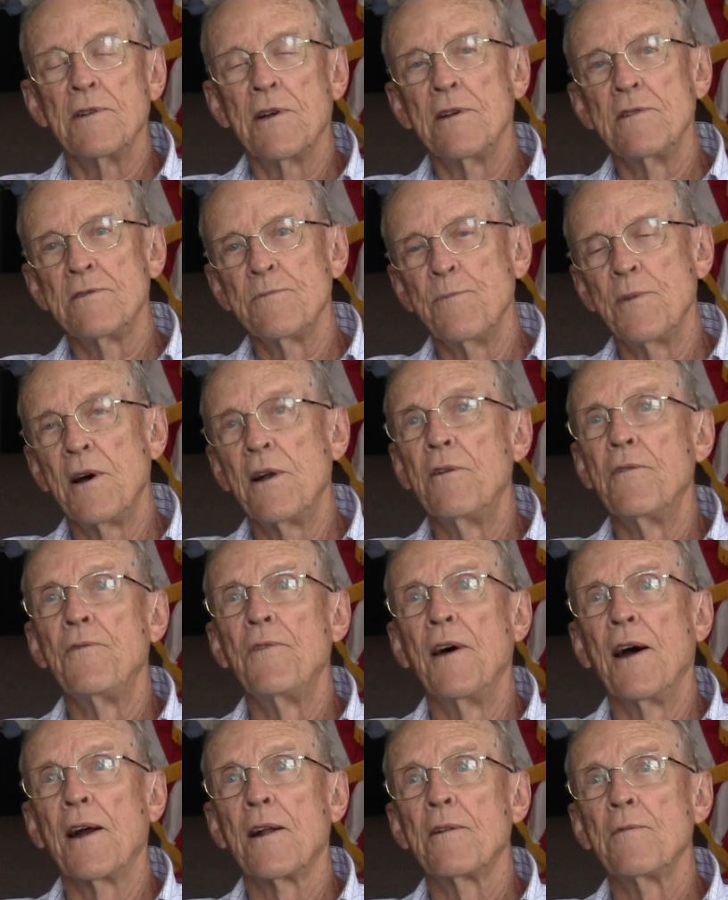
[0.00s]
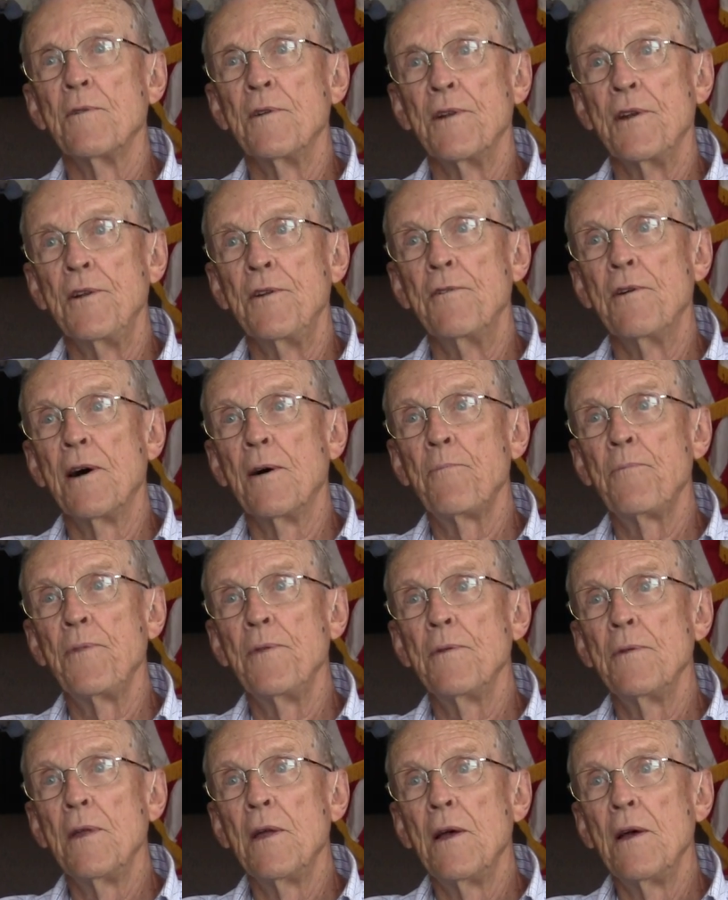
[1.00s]
As a matter of fact, when they dropped
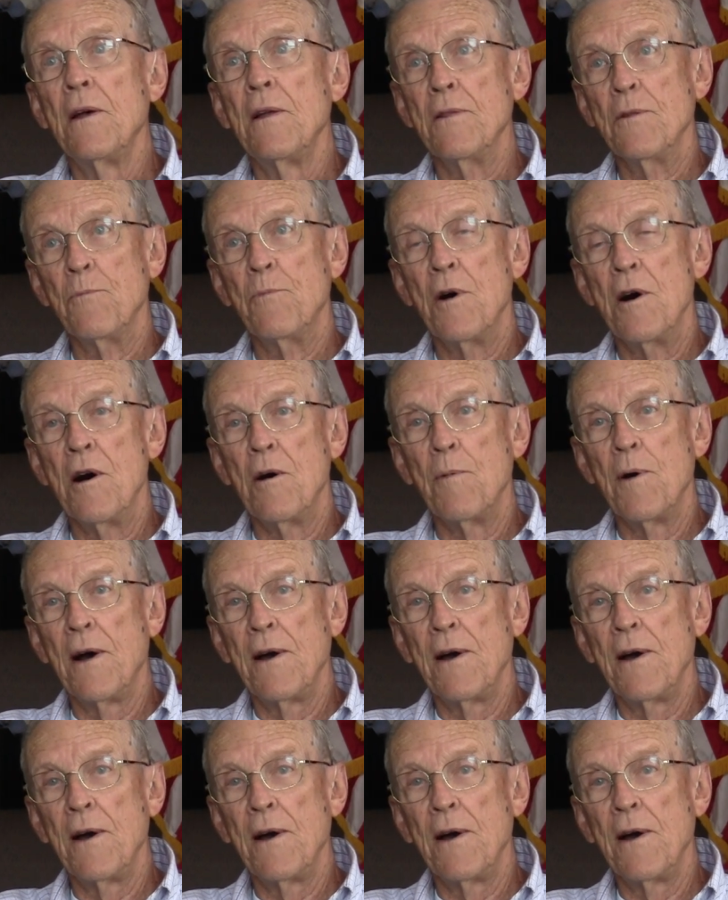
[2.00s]
the bomb,